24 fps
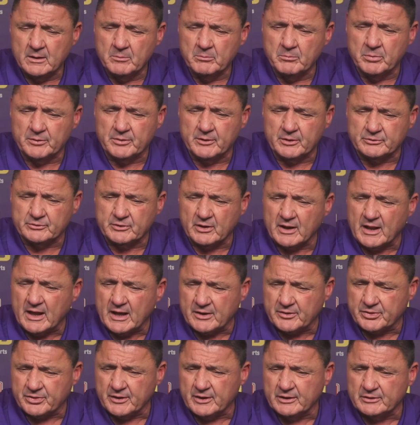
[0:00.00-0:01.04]
But there's a lot
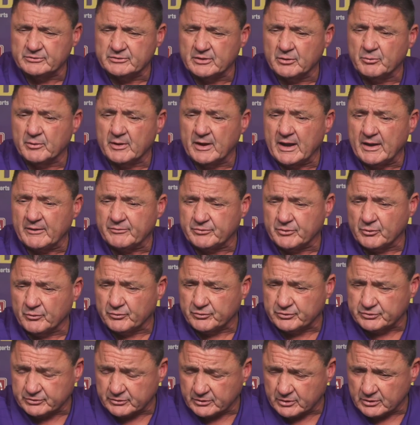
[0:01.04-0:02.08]
of things that we have to
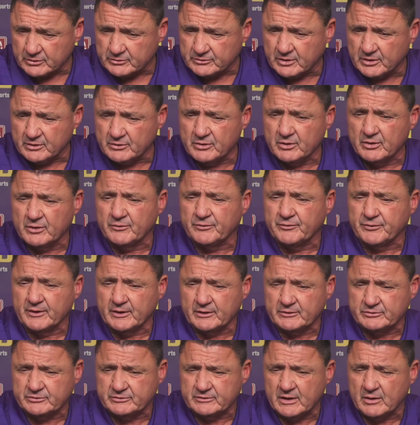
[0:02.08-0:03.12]
continue to fix.